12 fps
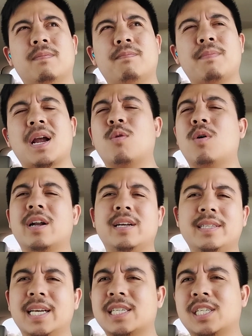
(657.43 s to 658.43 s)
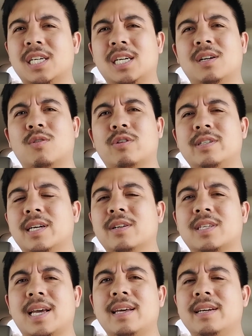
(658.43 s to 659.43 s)
marijuana addiction or
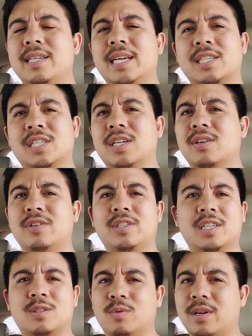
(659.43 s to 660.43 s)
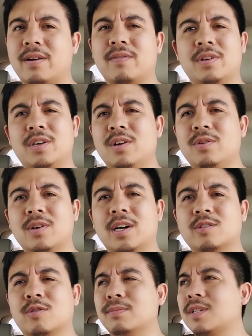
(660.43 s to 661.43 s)
Delta 8 addiction or just whatever, you
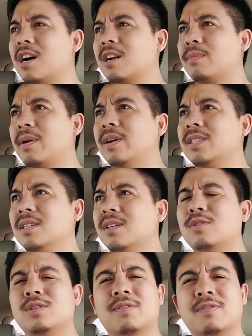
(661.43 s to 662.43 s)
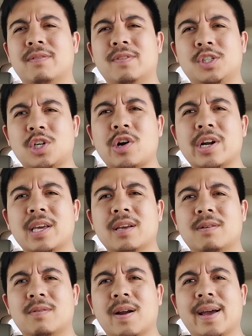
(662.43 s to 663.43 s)
guys talking about. It's a little different of a journey,
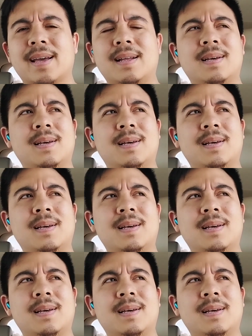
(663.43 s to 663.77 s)
right?